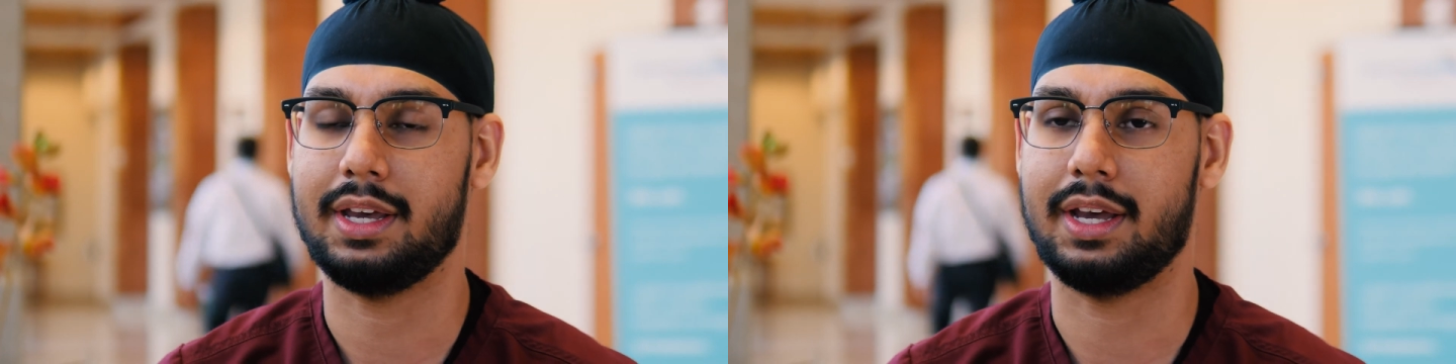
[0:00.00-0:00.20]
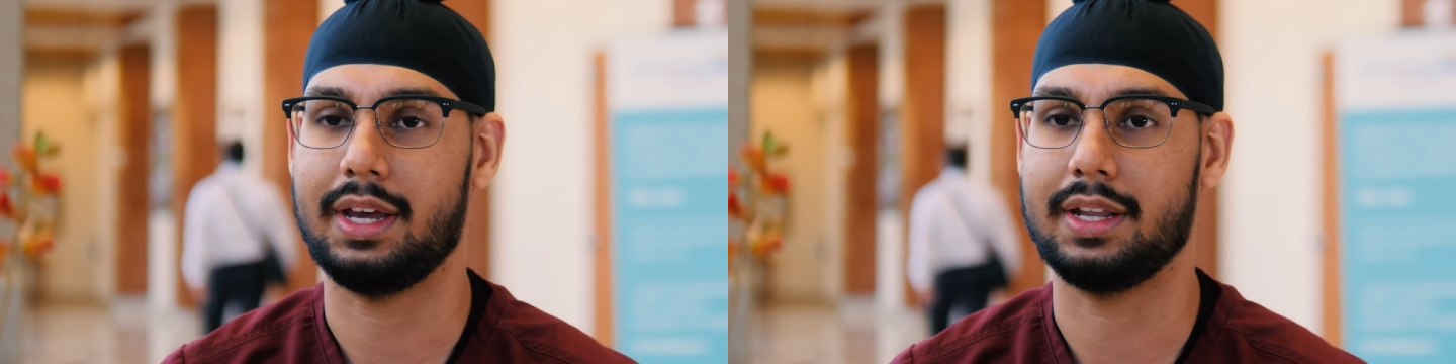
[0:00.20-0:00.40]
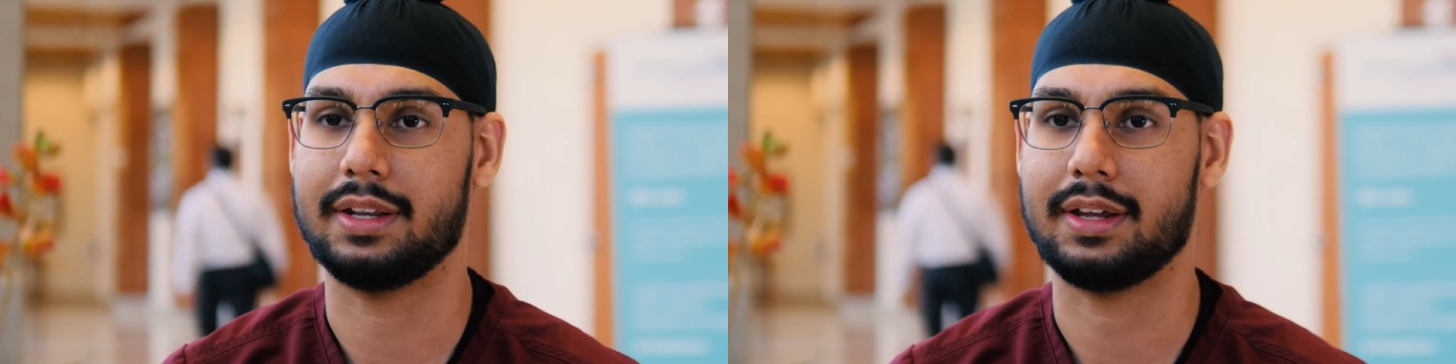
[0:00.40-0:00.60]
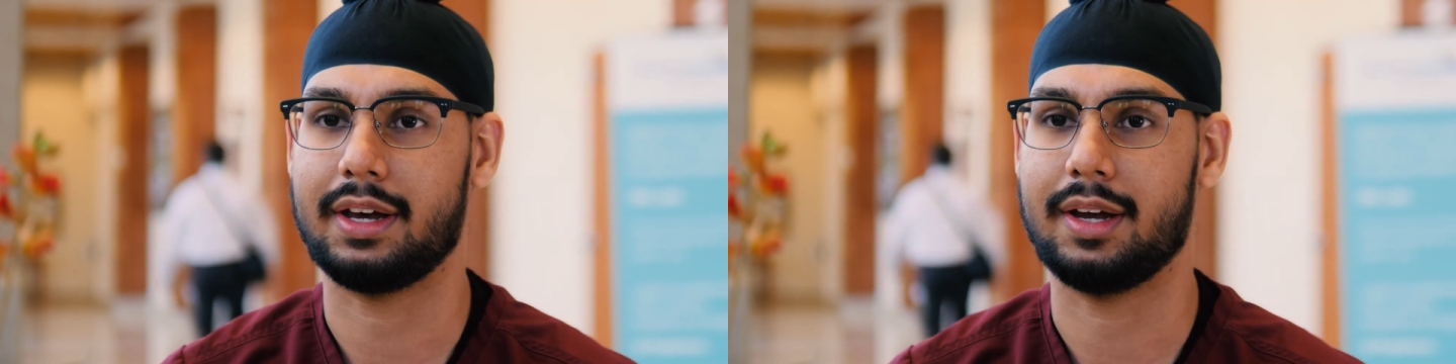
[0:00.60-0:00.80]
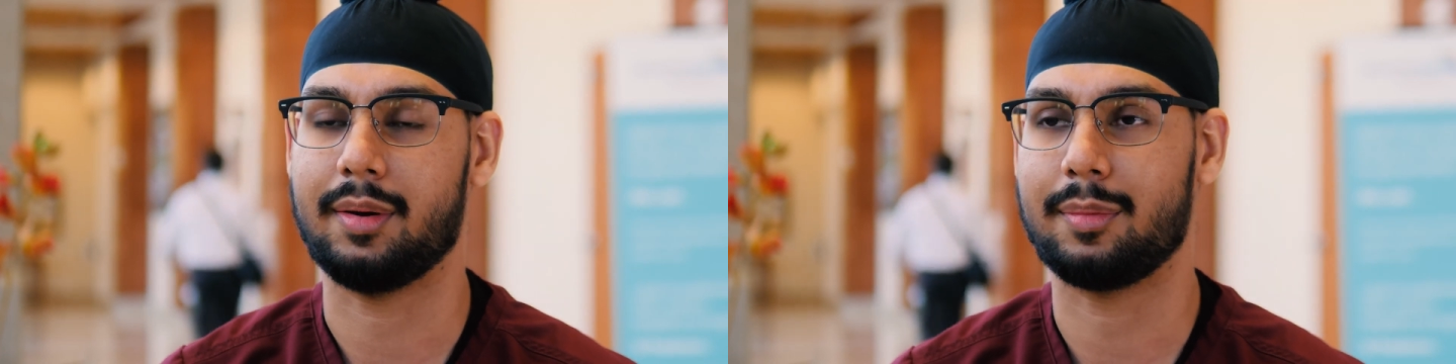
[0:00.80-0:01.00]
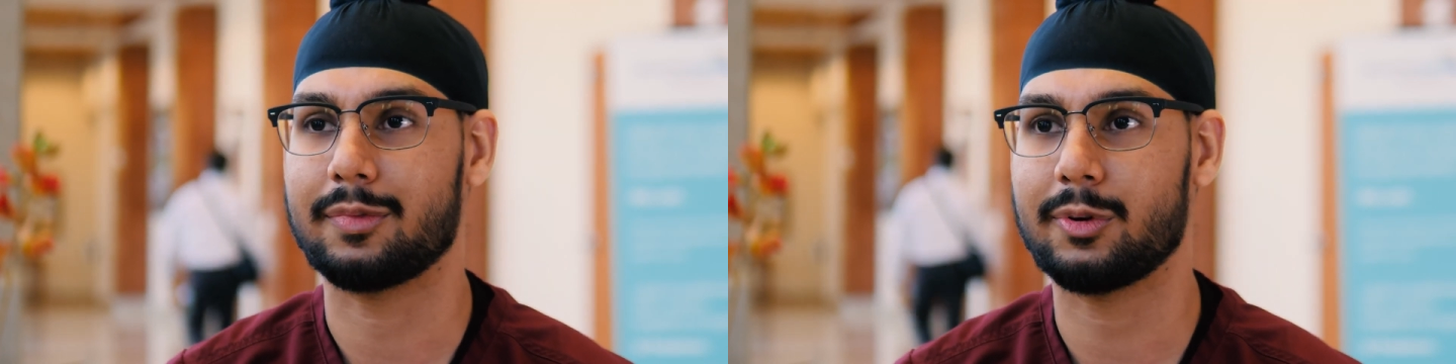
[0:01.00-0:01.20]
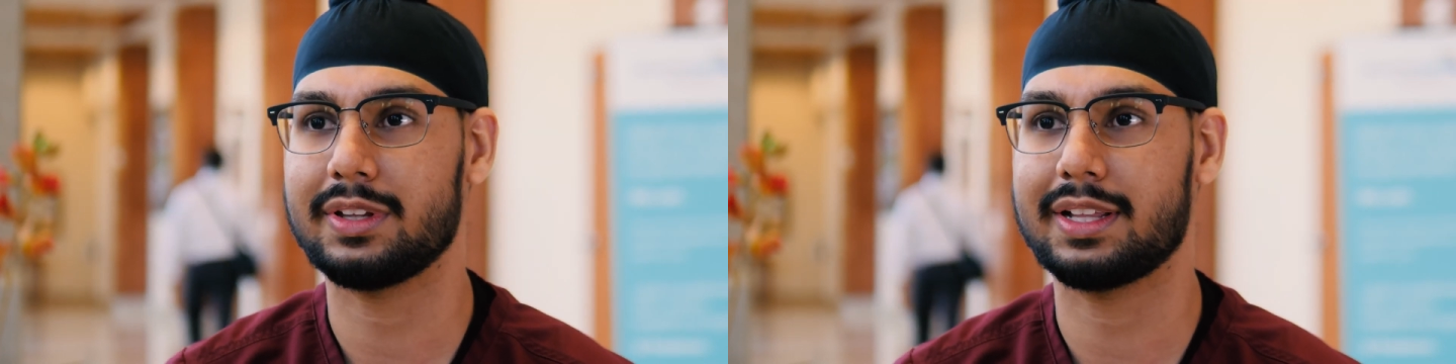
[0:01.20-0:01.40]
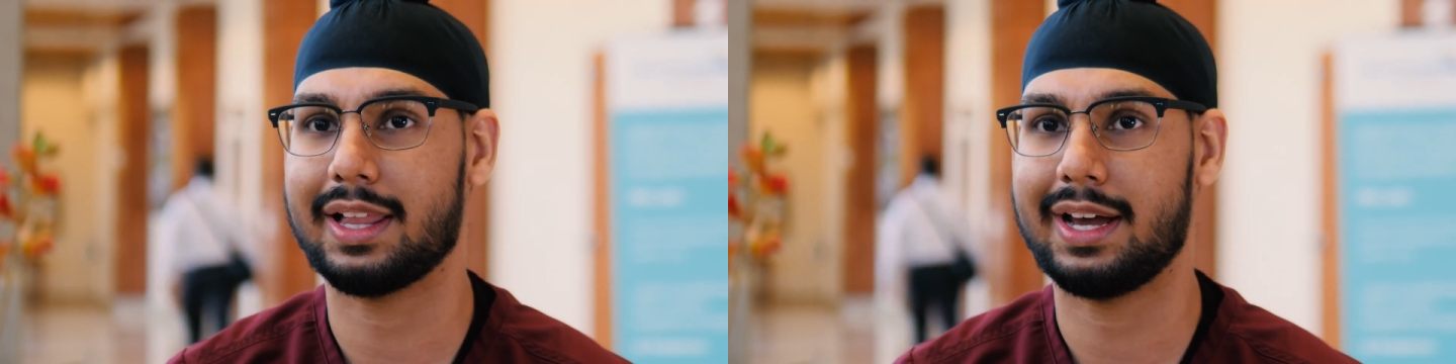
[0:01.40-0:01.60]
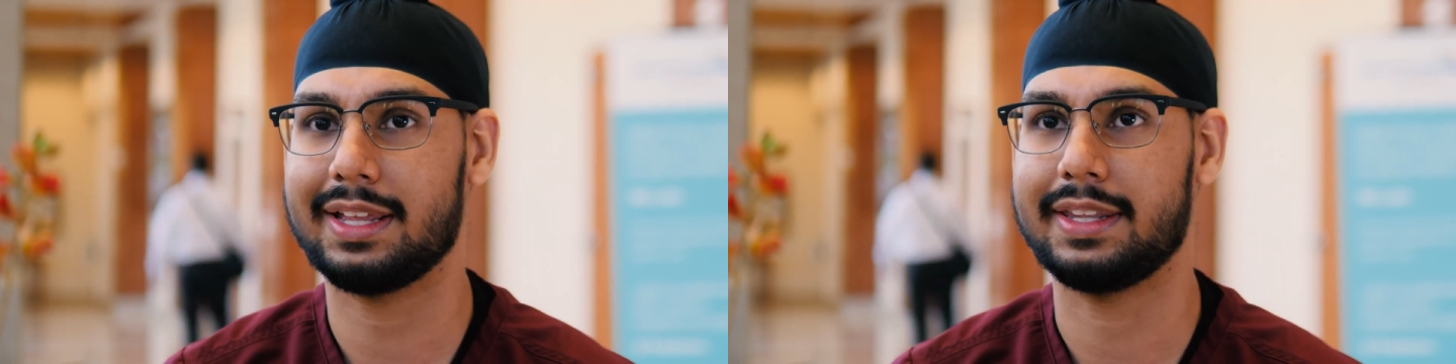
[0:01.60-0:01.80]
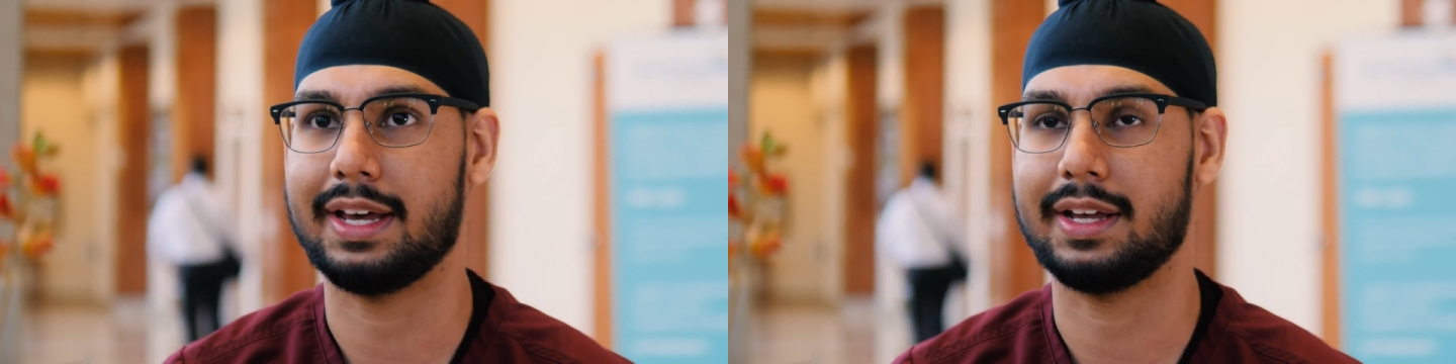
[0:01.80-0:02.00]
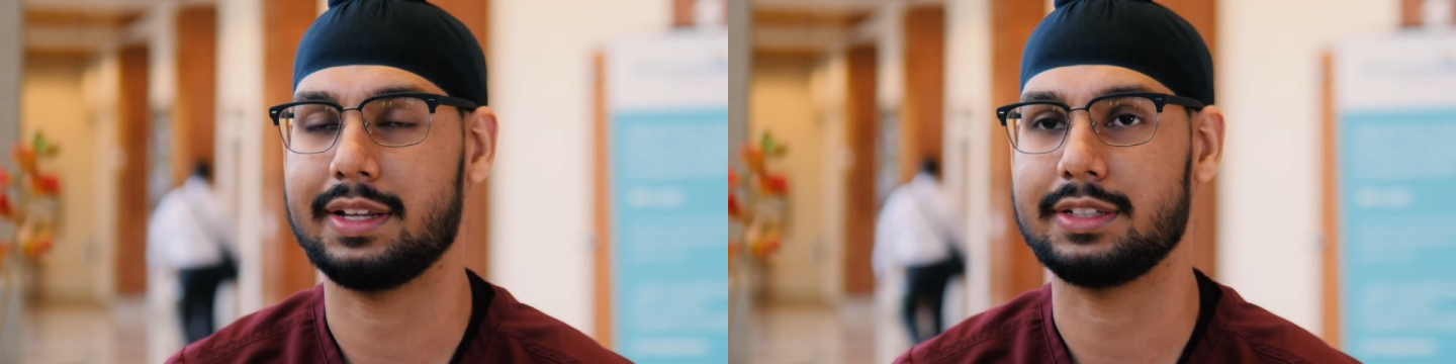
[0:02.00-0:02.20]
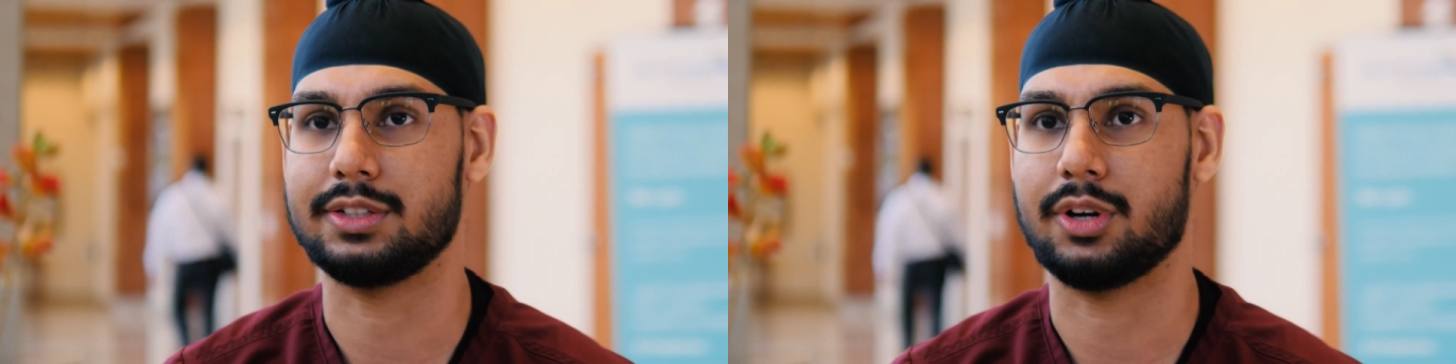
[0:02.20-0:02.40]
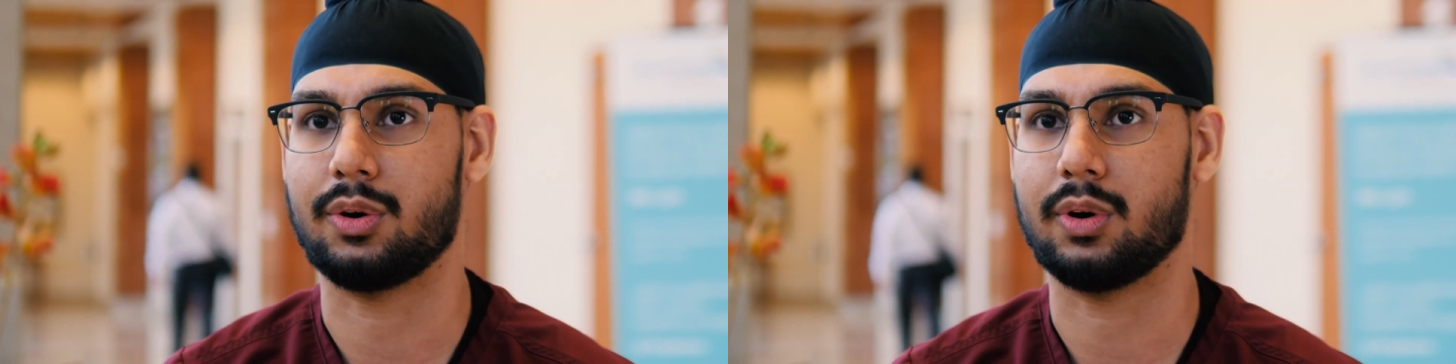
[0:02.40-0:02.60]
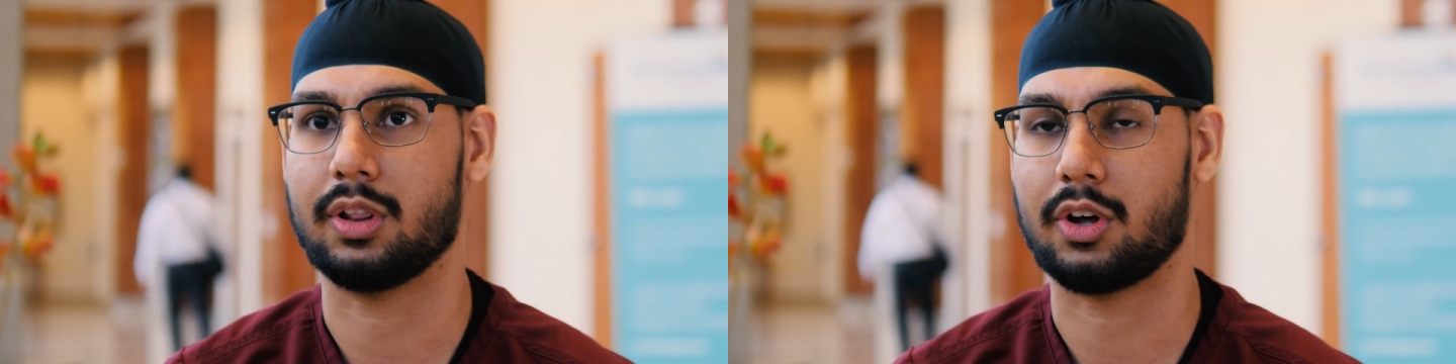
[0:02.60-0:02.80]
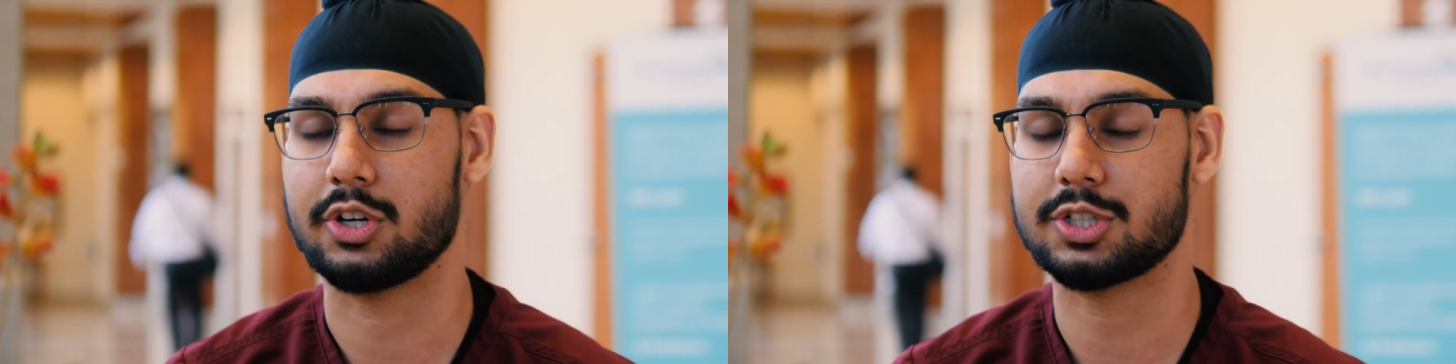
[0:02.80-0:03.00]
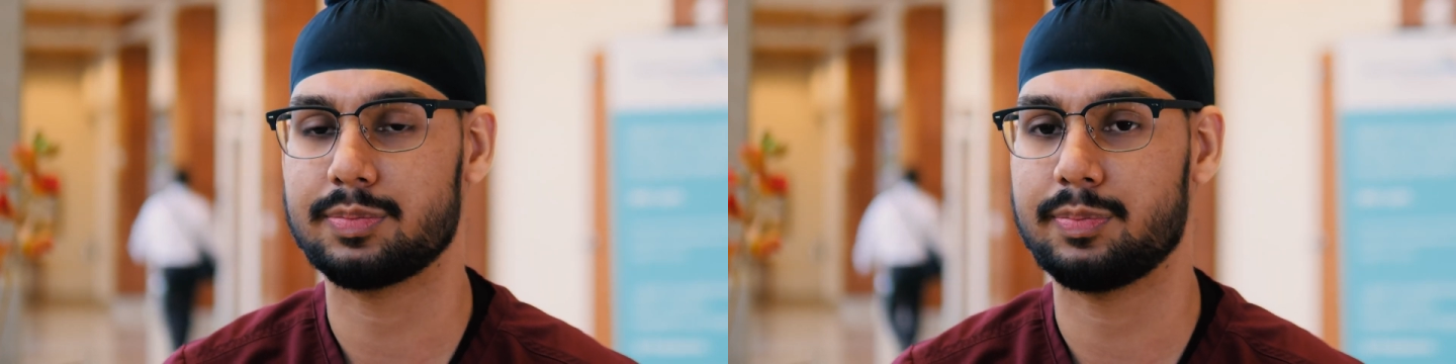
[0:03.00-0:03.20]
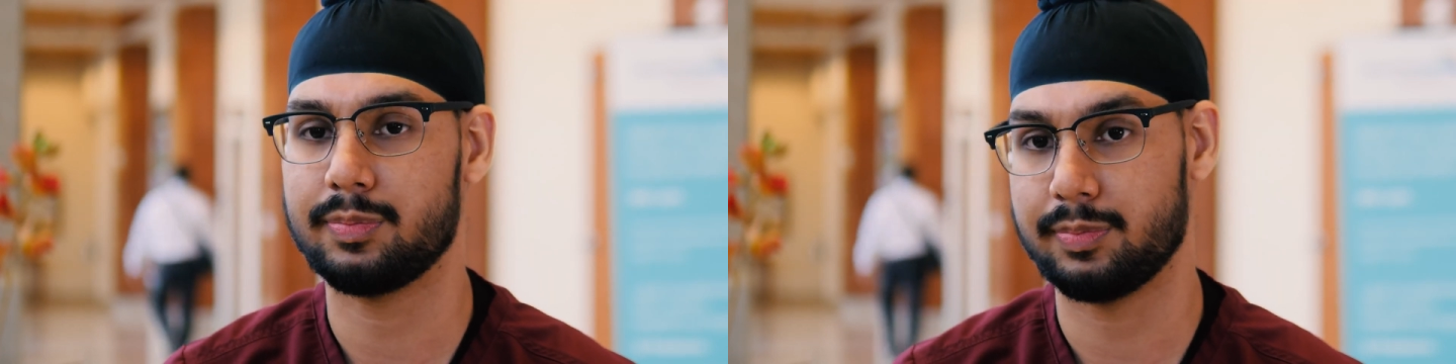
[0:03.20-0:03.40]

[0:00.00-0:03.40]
and I'm really glad that, you know, a large